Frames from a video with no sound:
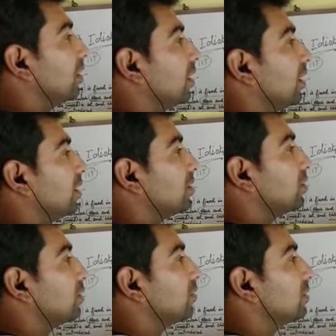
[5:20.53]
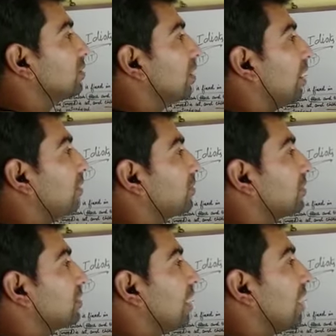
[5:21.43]
And over after
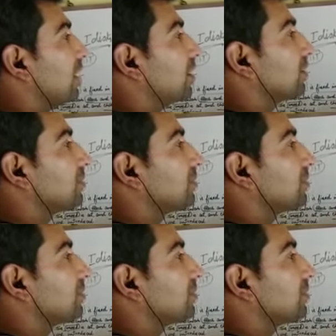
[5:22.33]
that,